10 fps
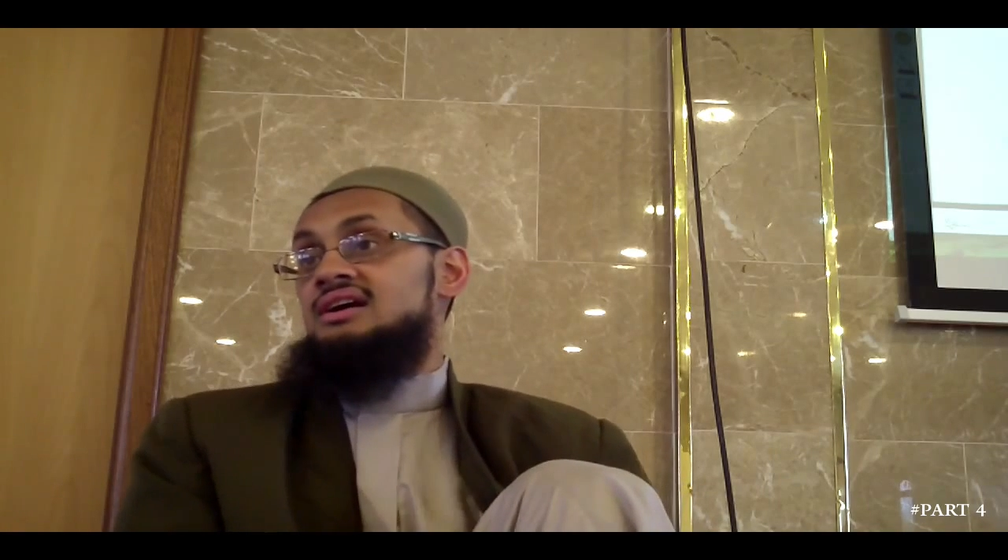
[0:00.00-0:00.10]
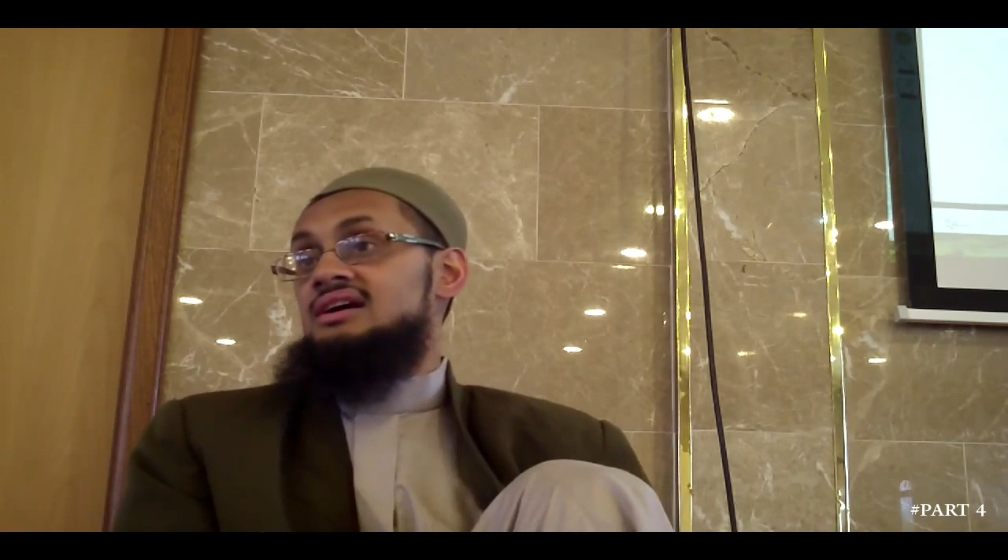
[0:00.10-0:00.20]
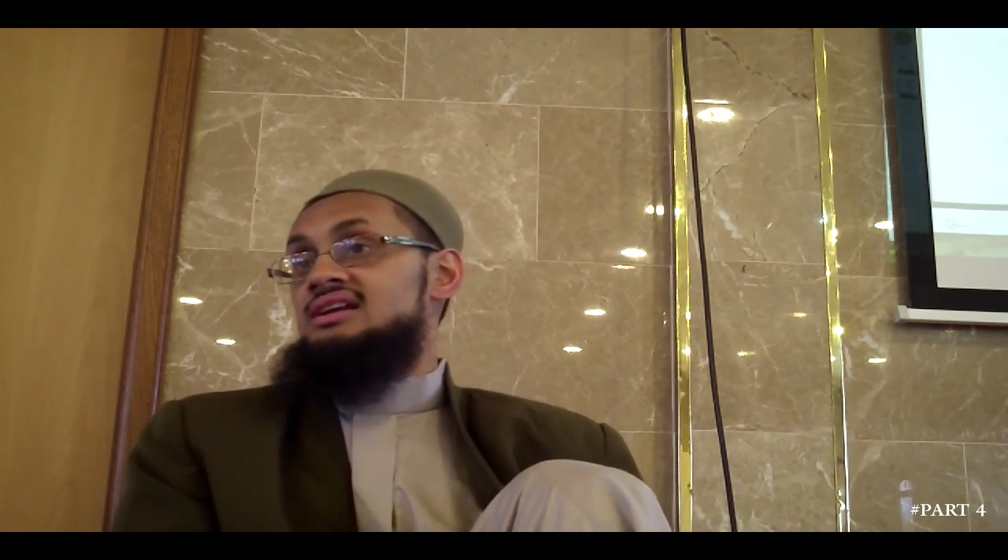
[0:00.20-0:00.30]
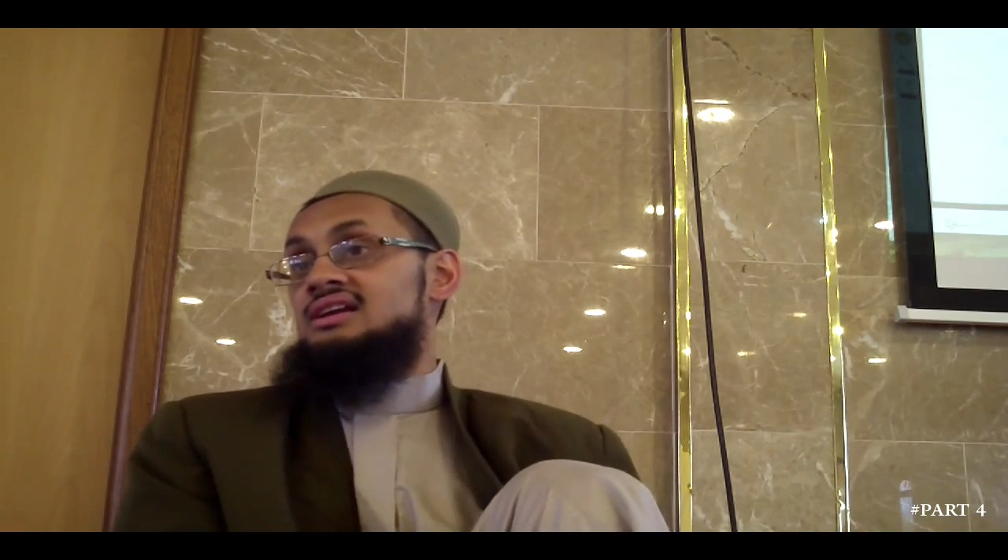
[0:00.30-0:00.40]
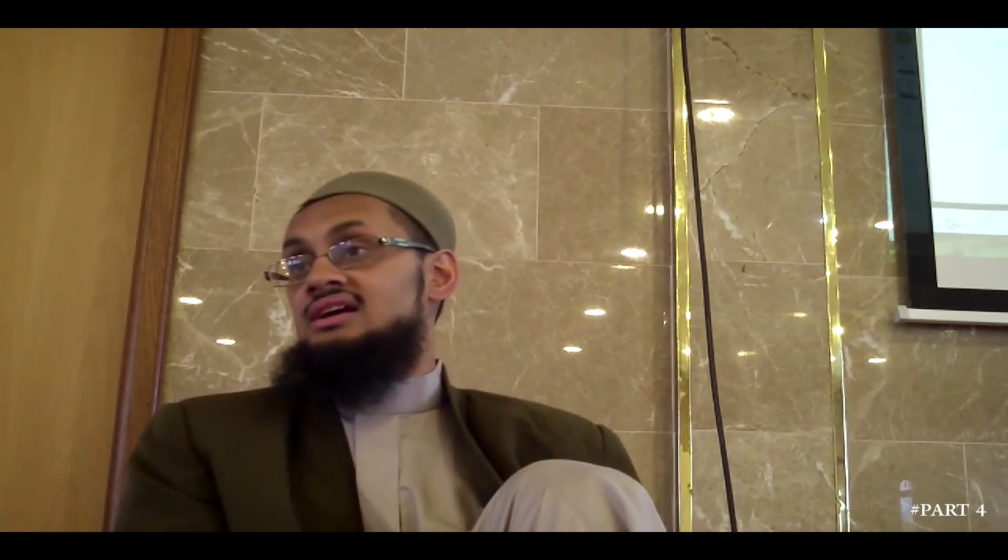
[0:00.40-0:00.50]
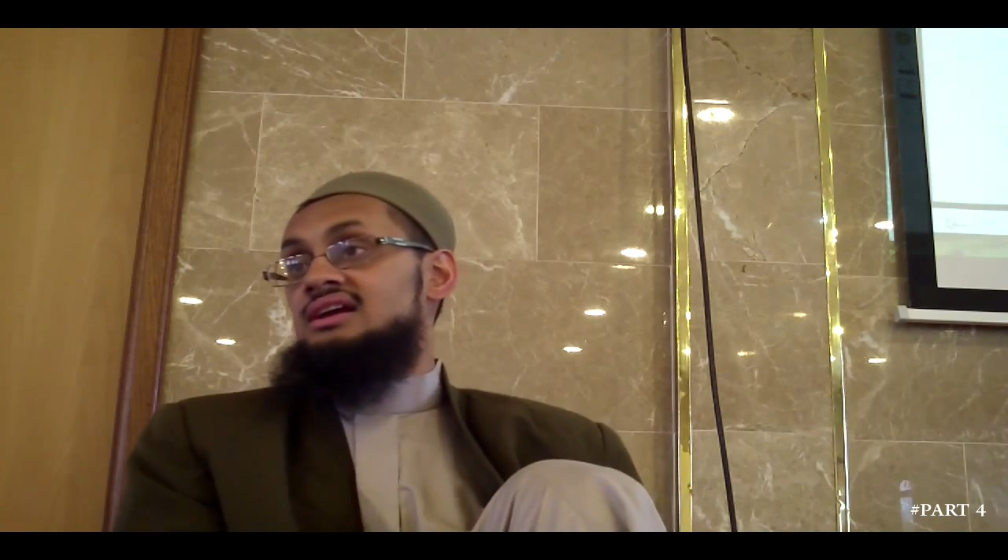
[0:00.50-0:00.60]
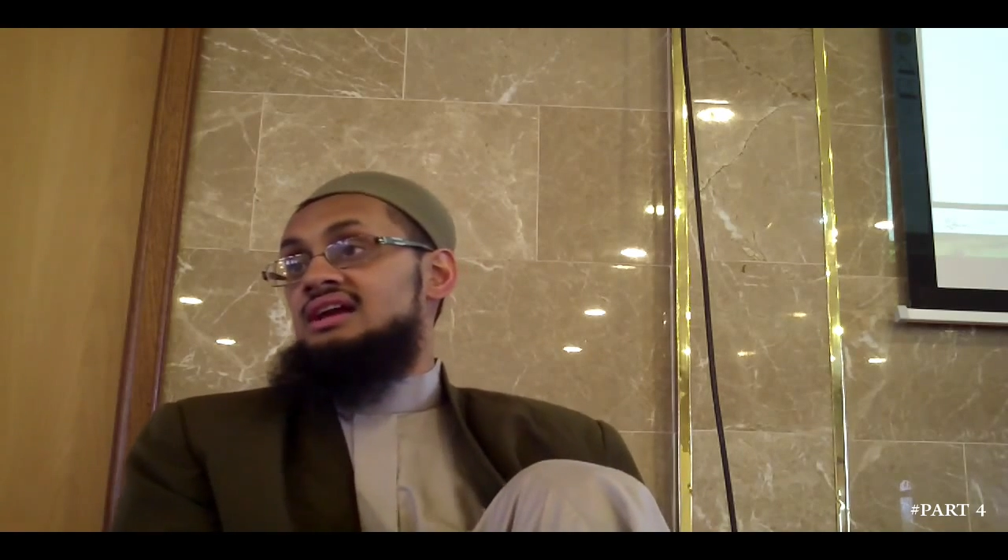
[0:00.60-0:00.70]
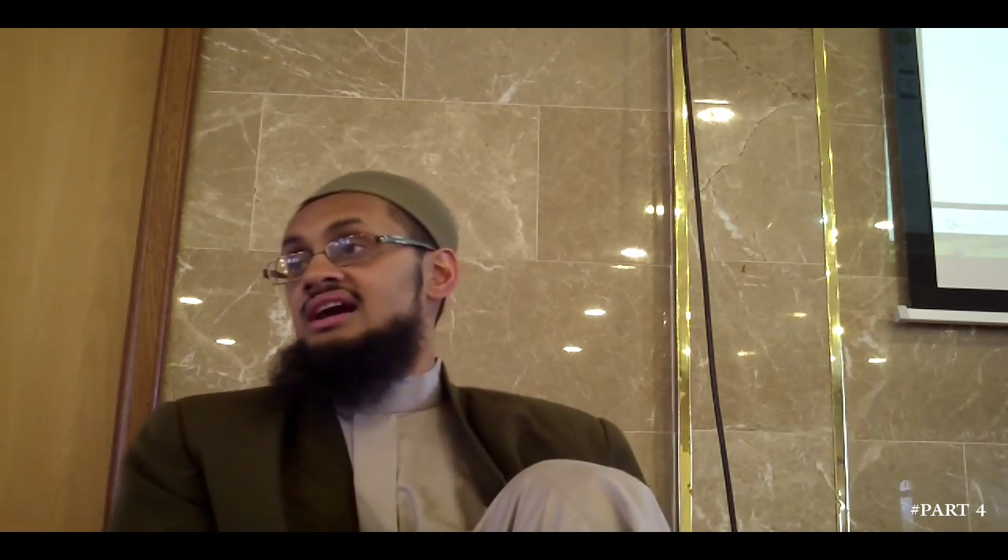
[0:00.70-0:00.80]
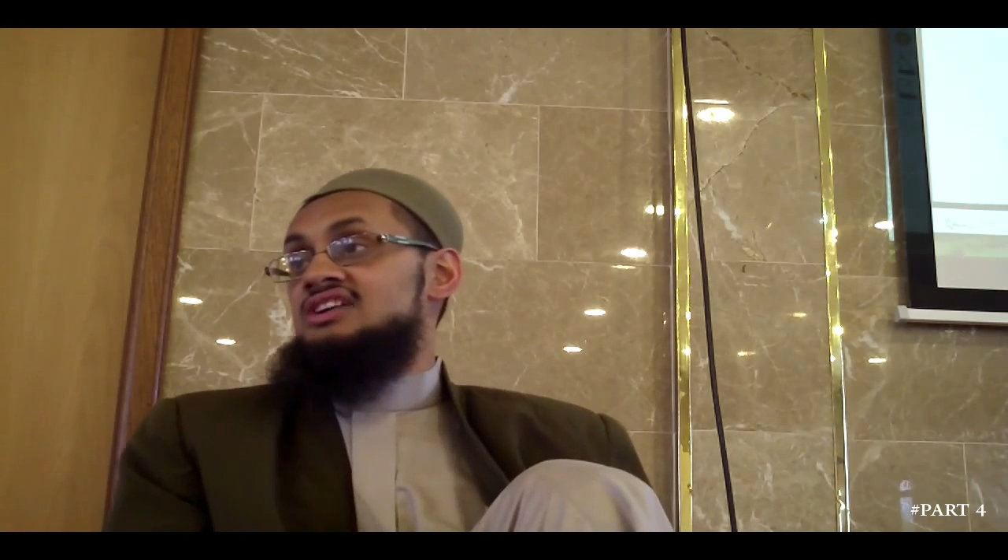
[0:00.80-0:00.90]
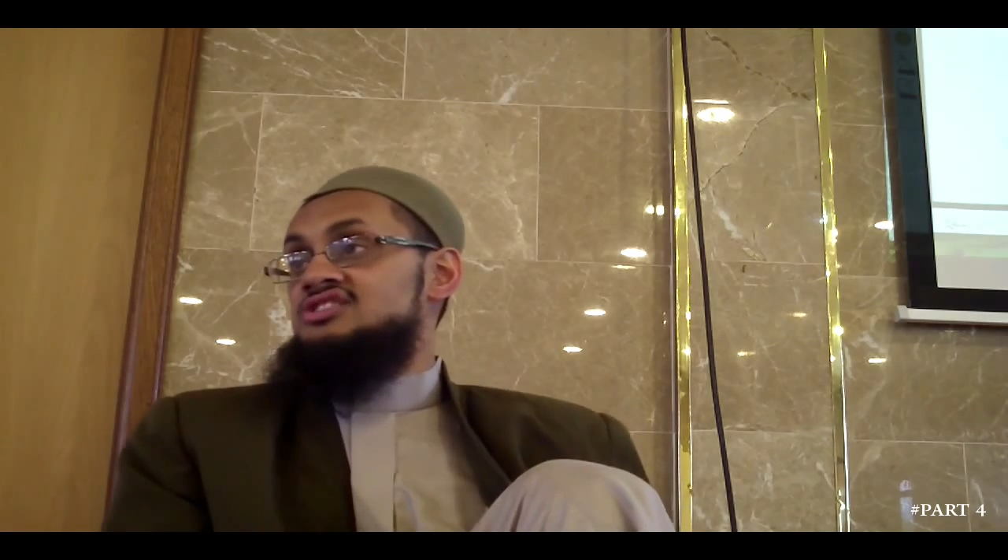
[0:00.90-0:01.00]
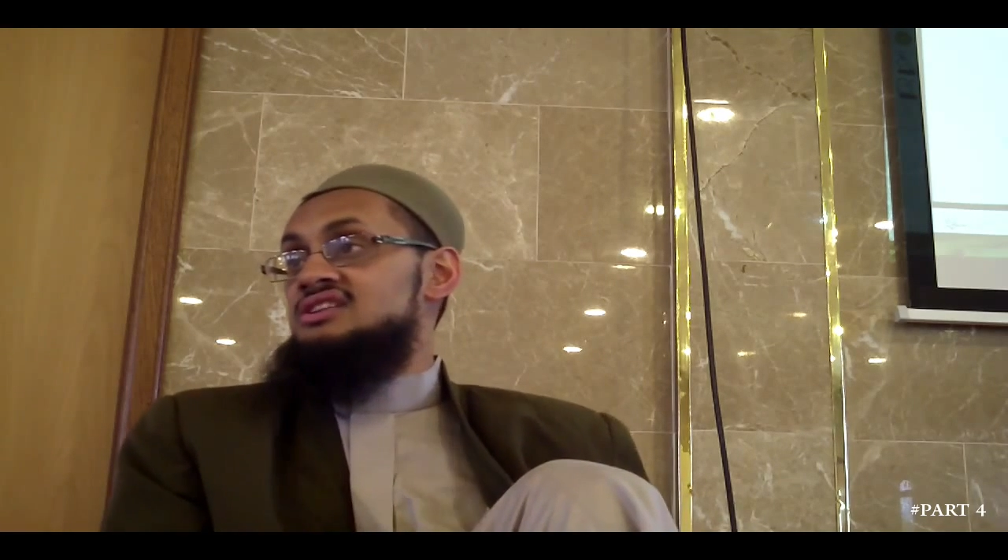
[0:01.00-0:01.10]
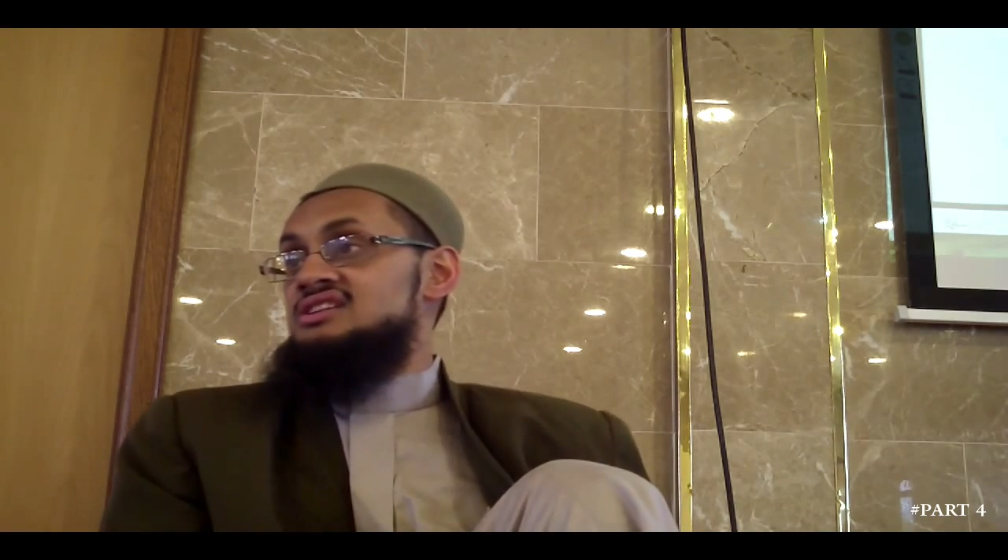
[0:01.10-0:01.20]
An action